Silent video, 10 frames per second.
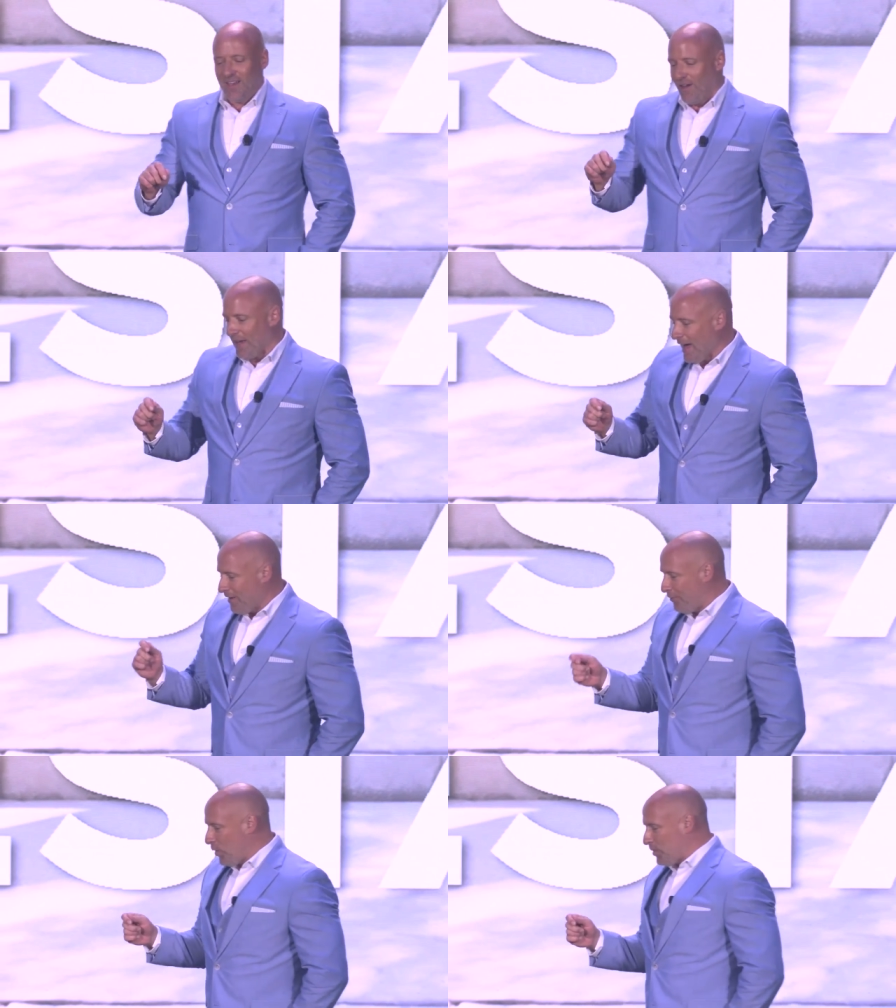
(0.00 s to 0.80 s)
Now, I got
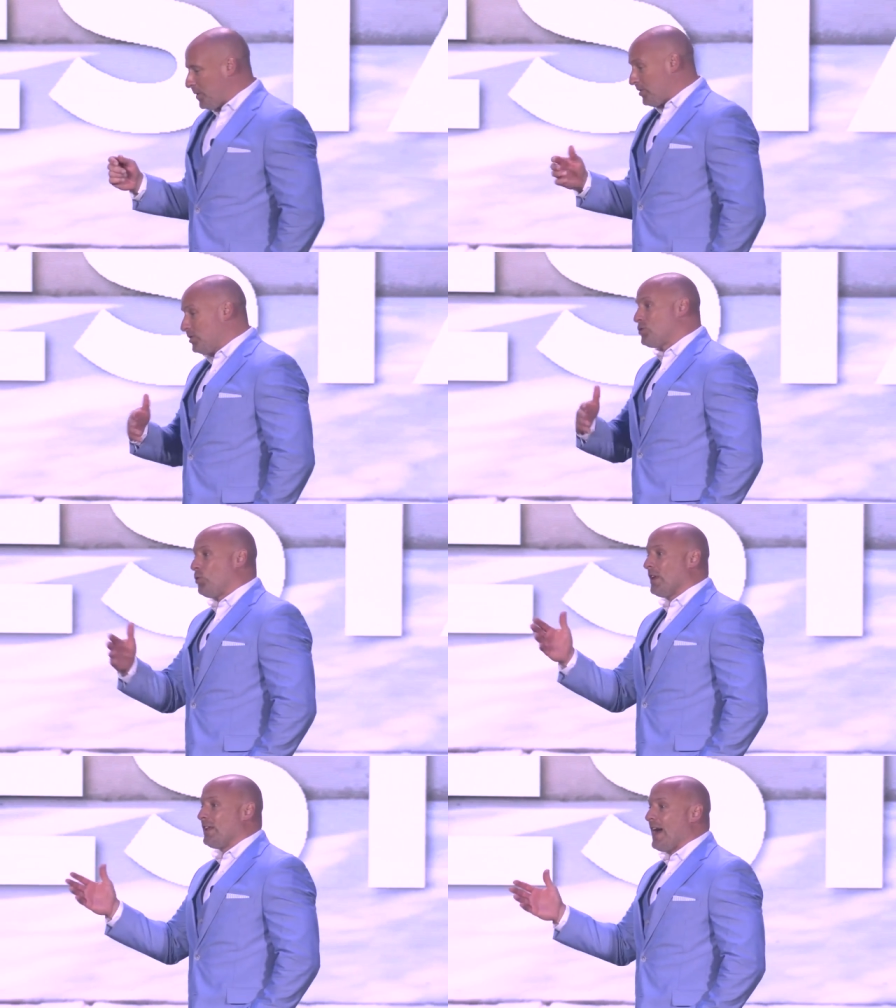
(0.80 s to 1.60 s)
a voice message. So
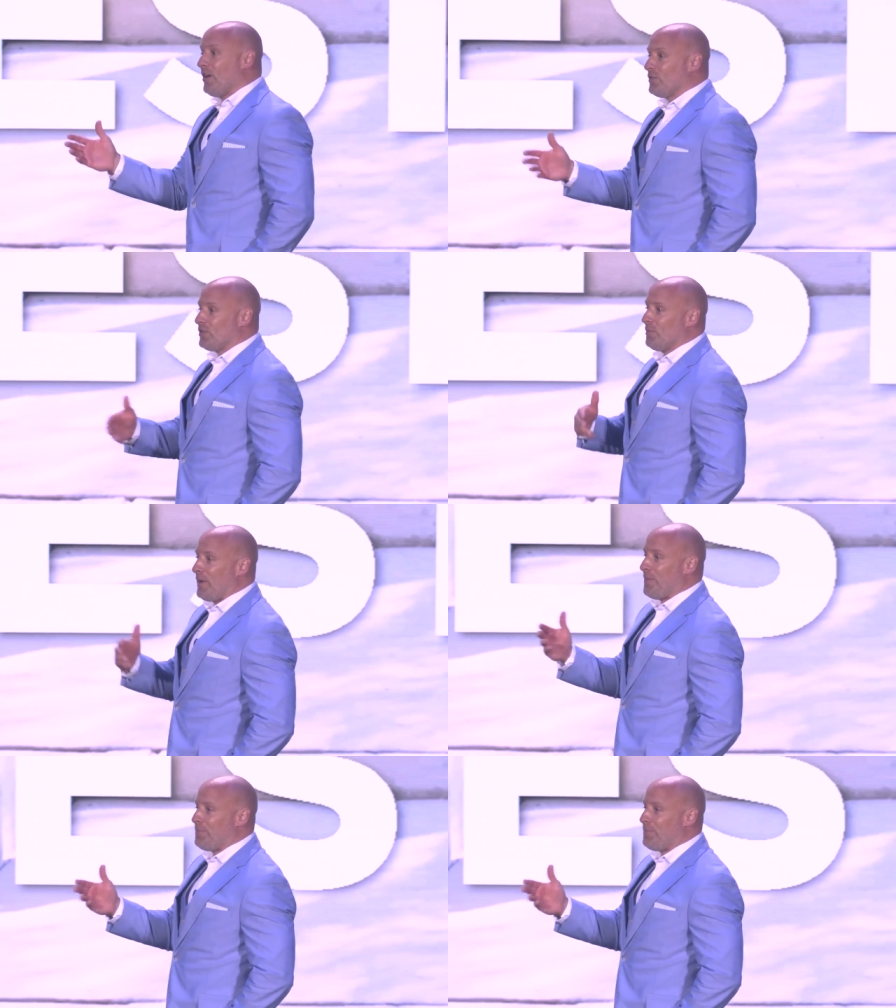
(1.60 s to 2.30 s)
we announced my